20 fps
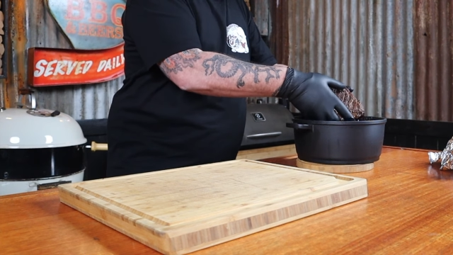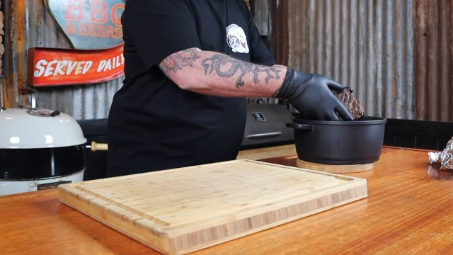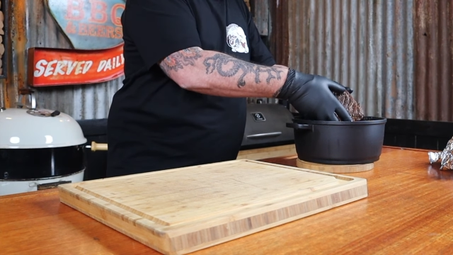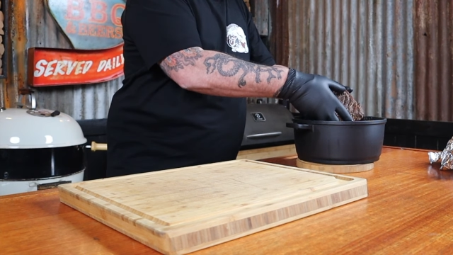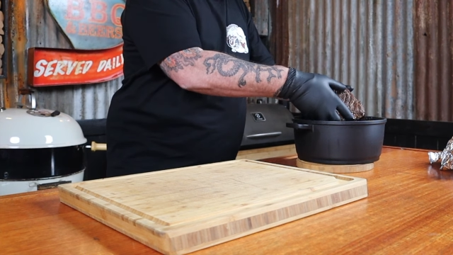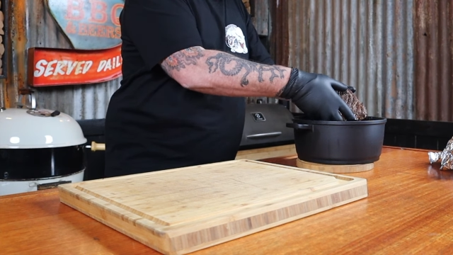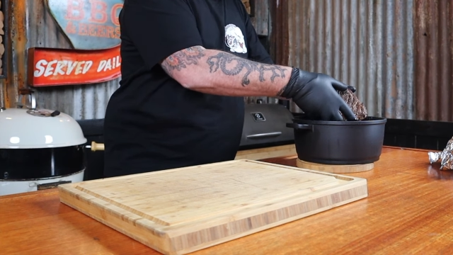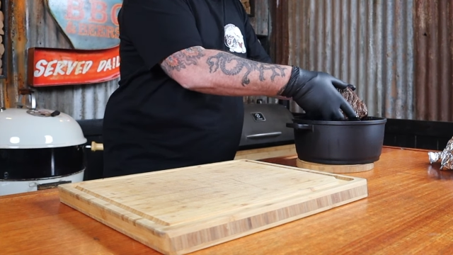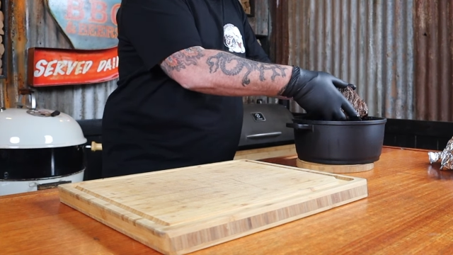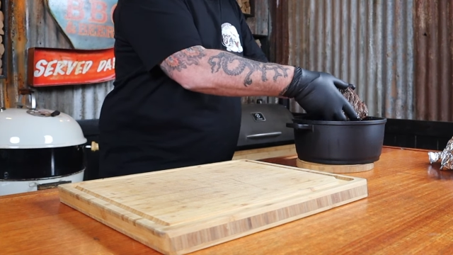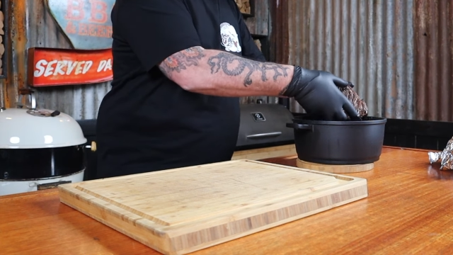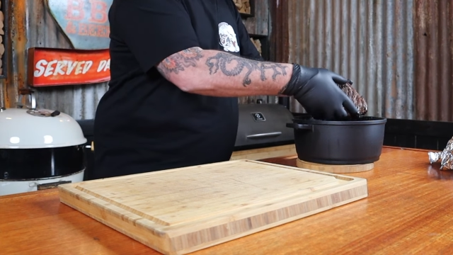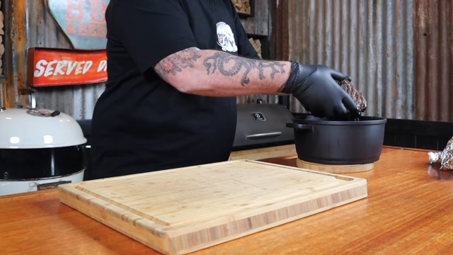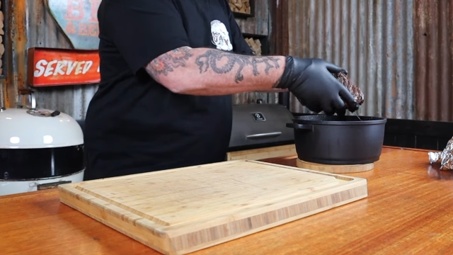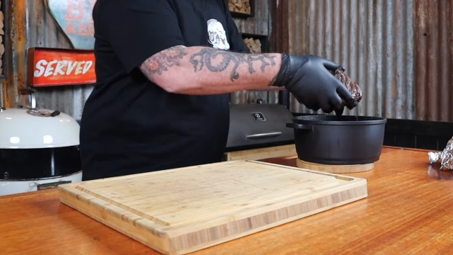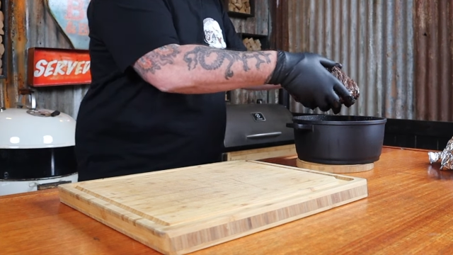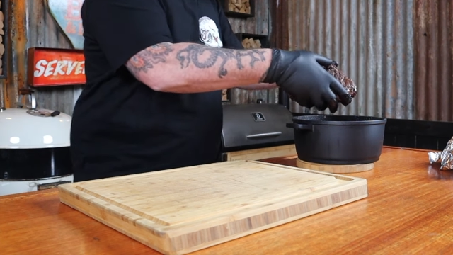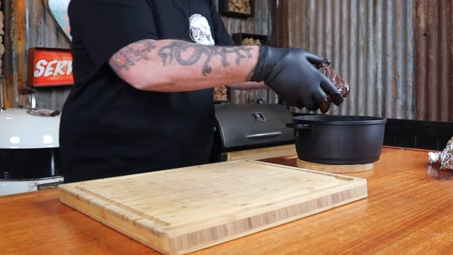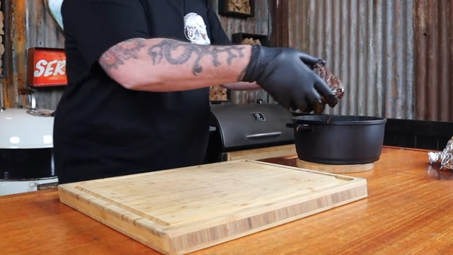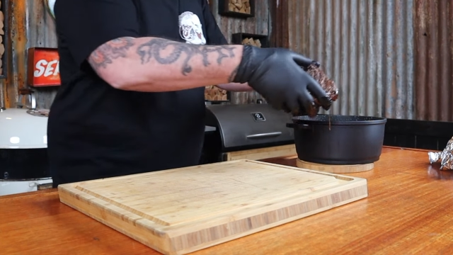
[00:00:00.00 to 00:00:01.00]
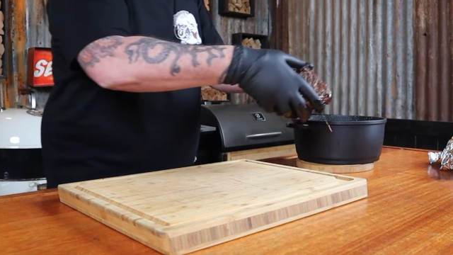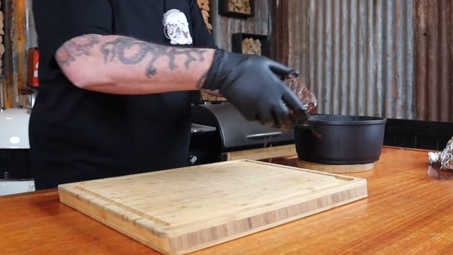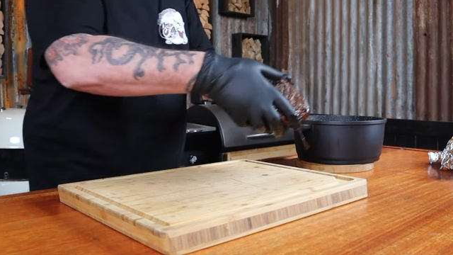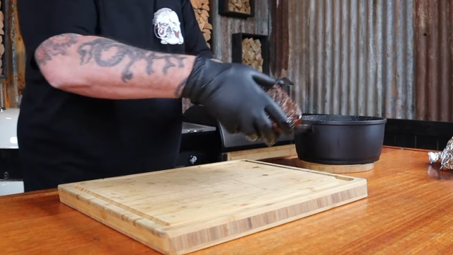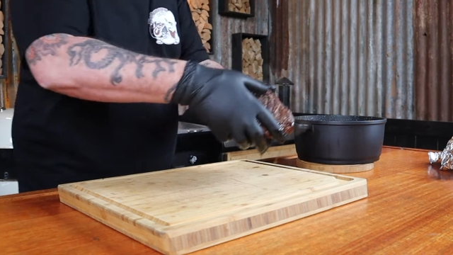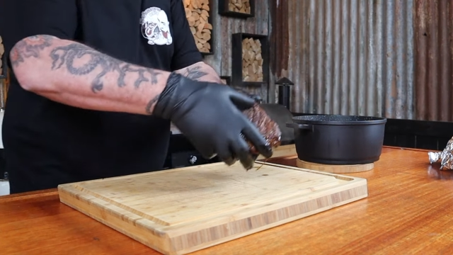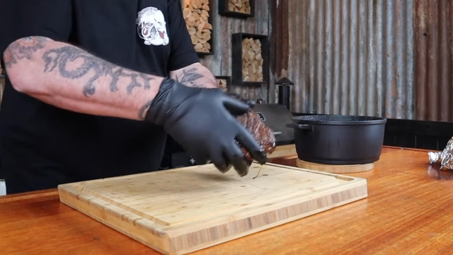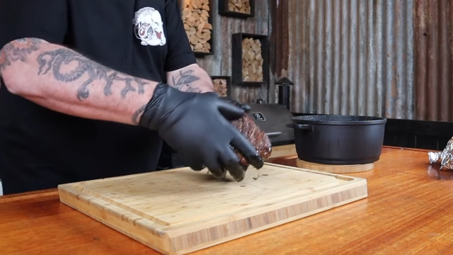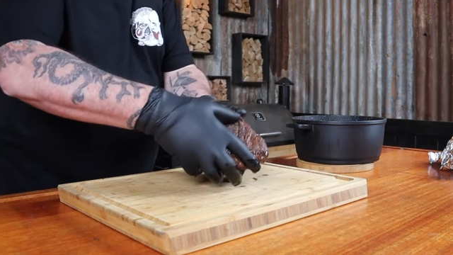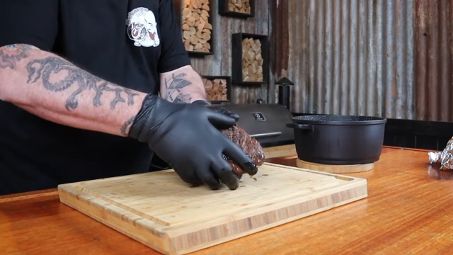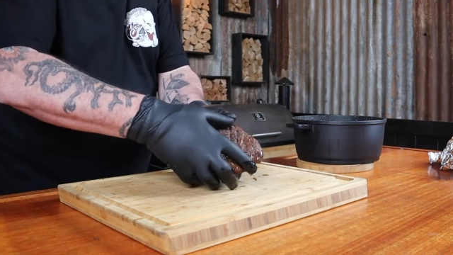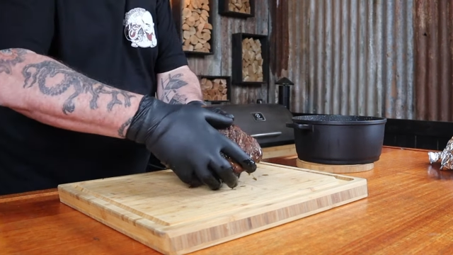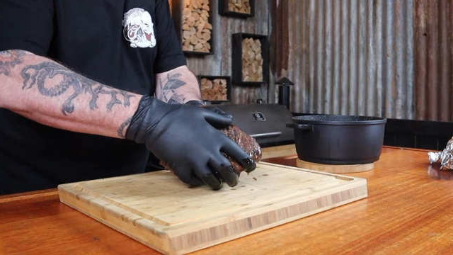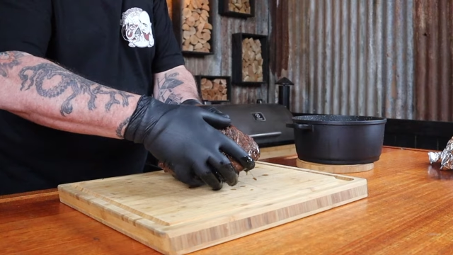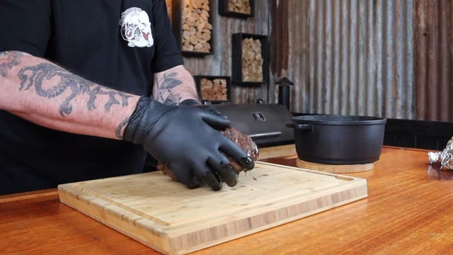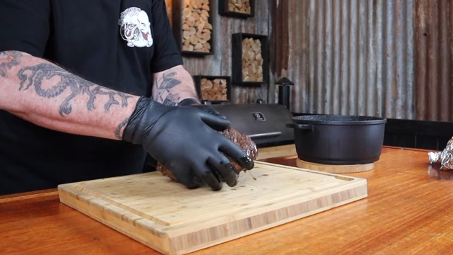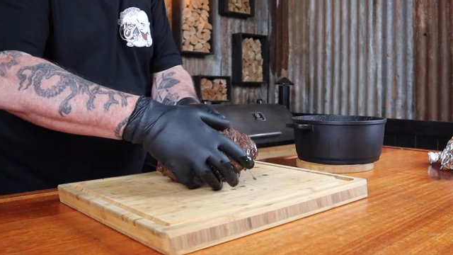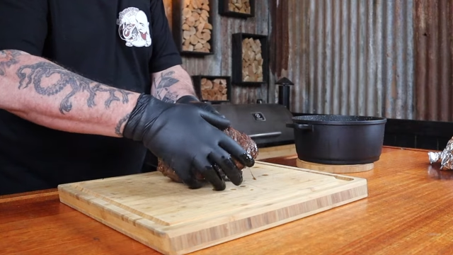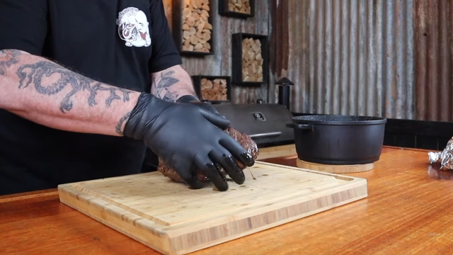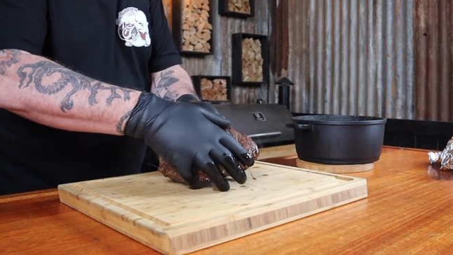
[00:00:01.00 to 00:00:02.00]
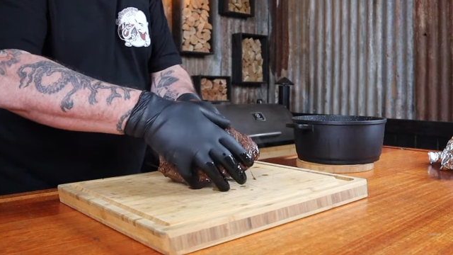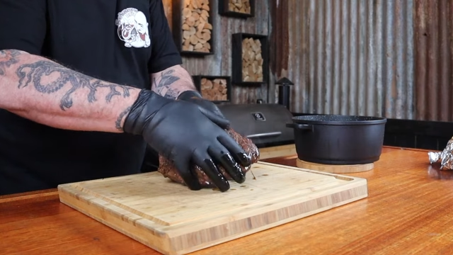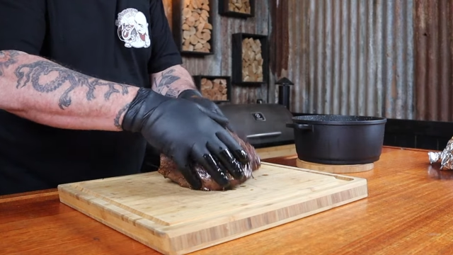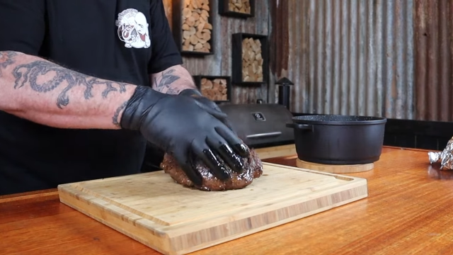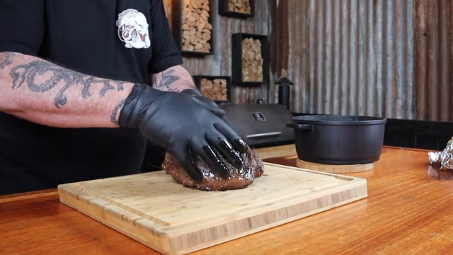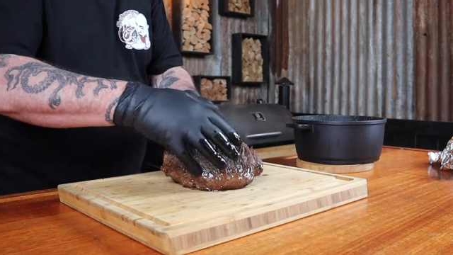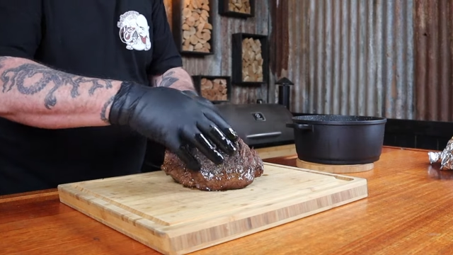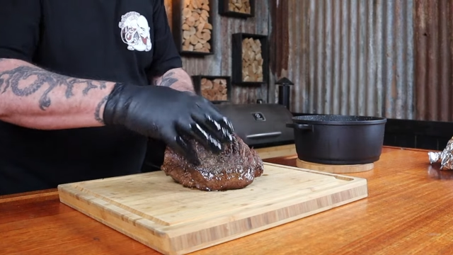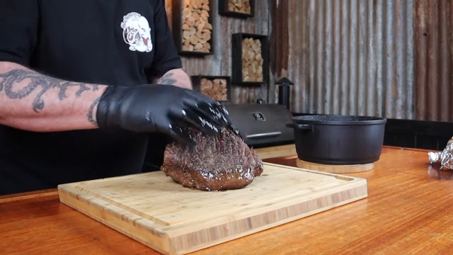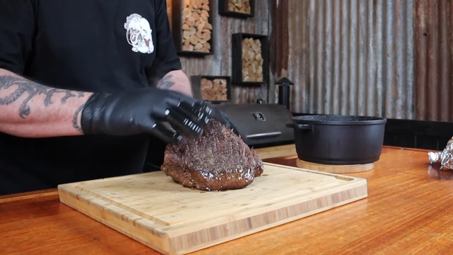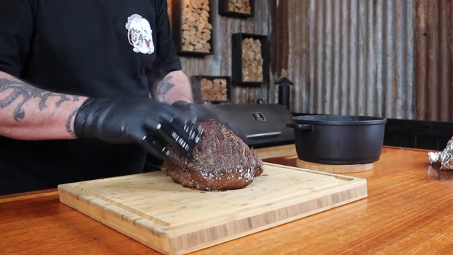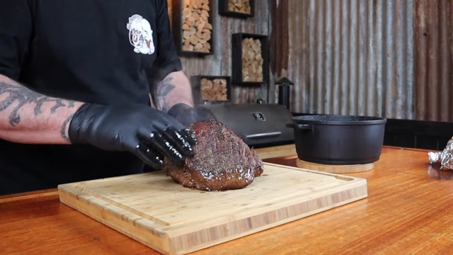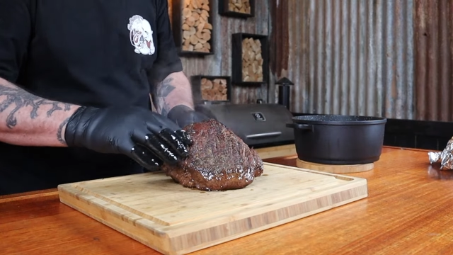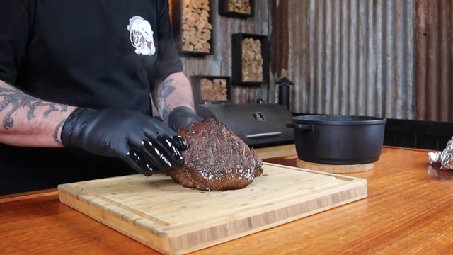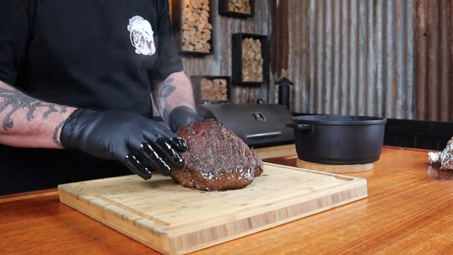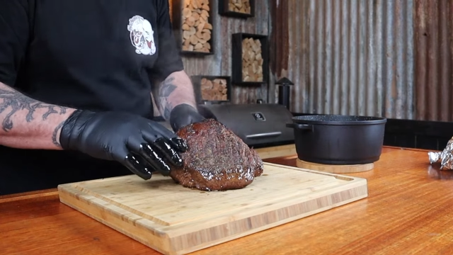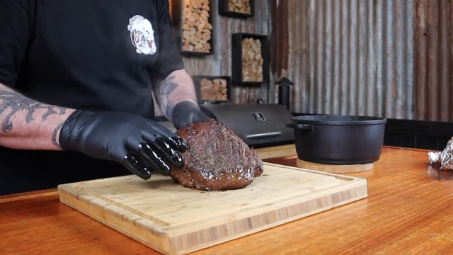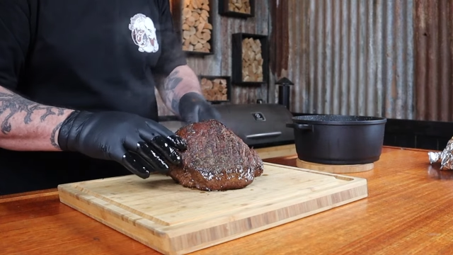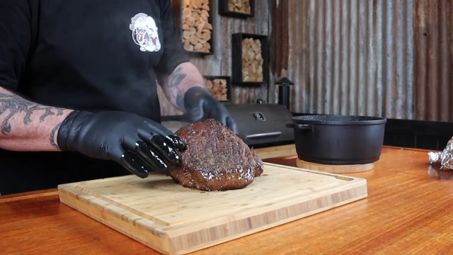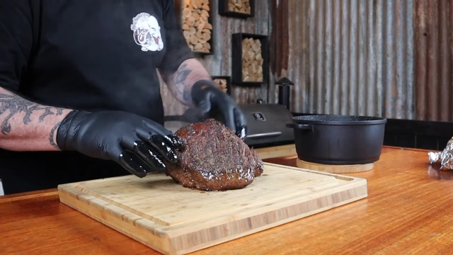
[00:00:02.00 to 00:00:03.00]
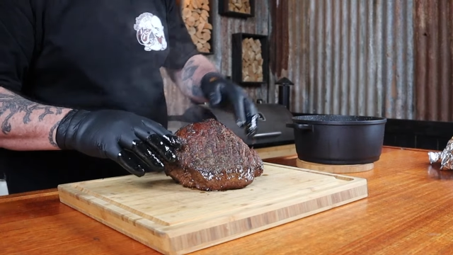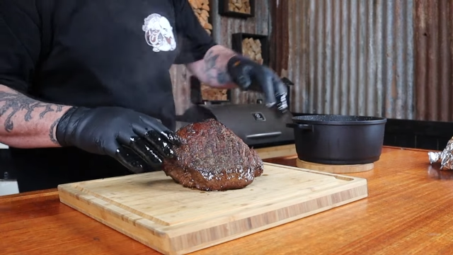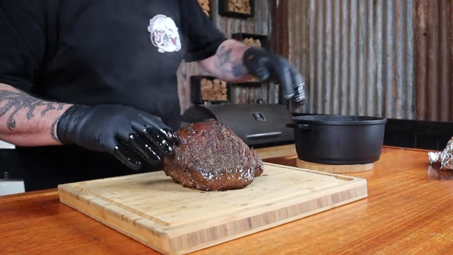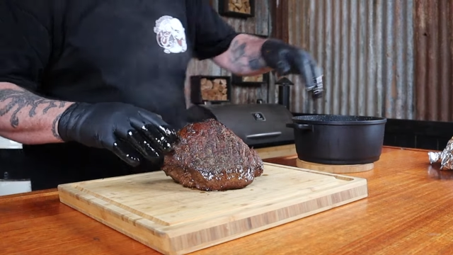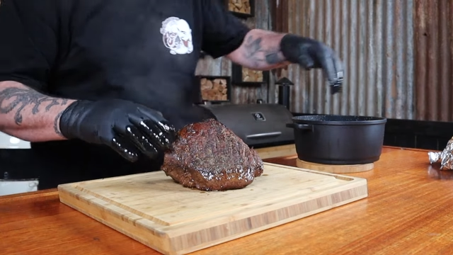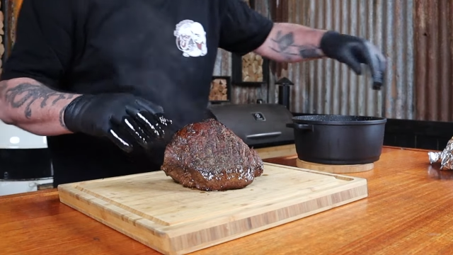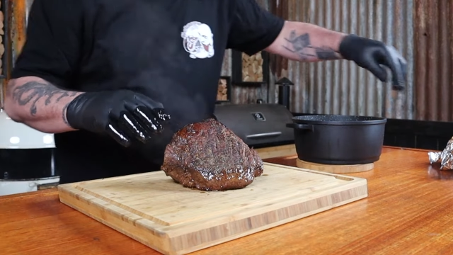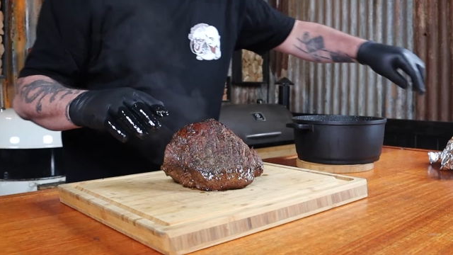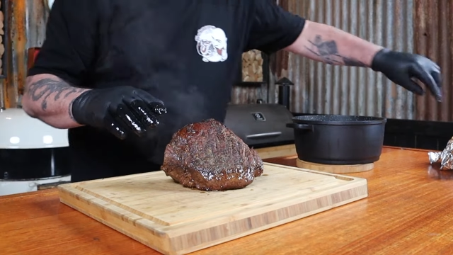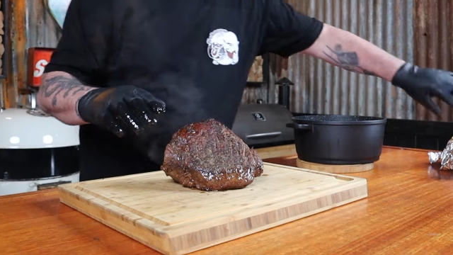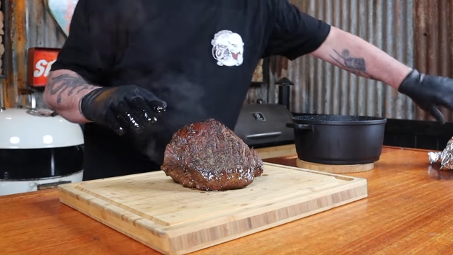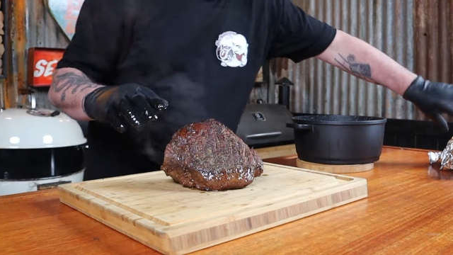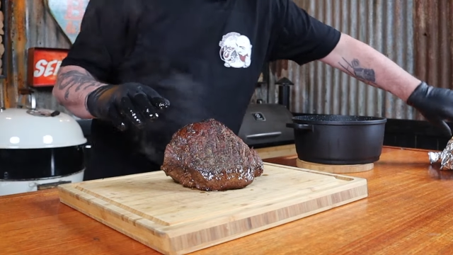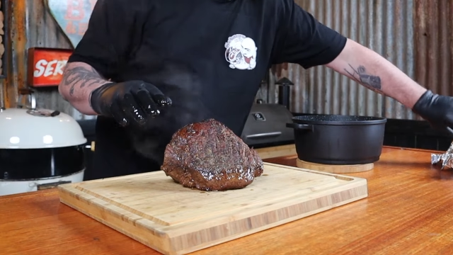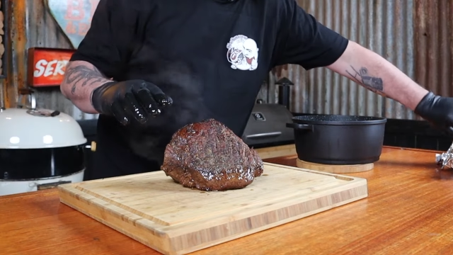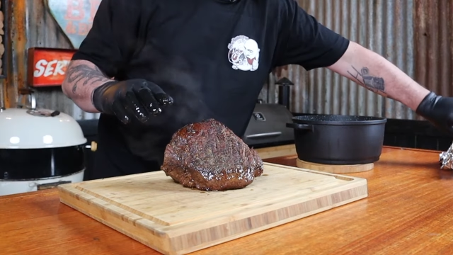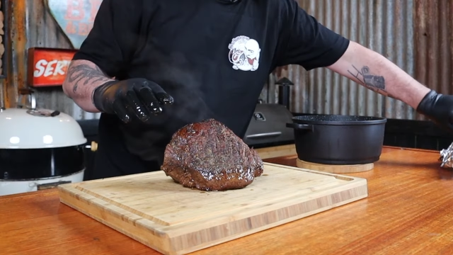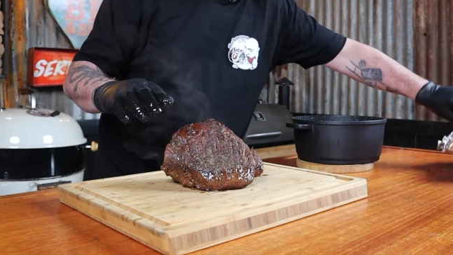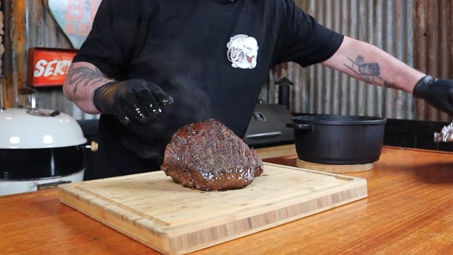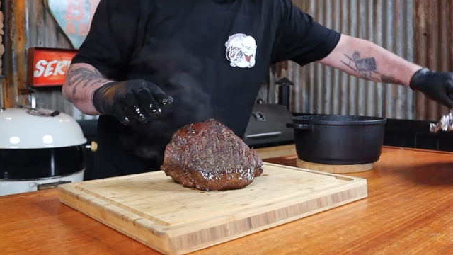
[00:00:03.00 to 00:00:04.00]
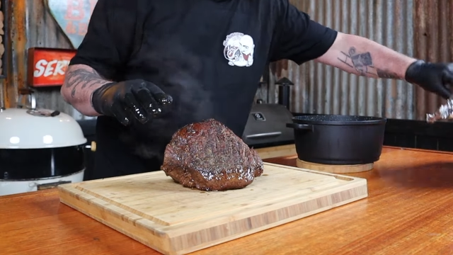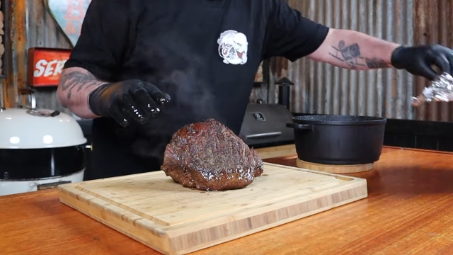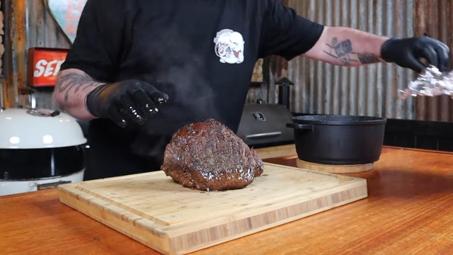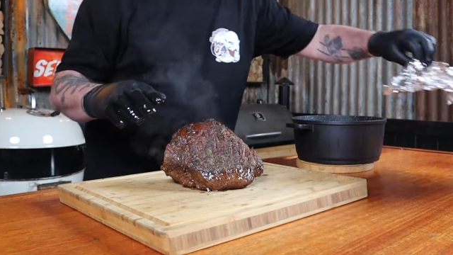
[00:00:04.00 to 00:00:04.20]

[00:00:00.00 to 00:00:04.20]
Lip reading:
Nobody's mouth can be seen.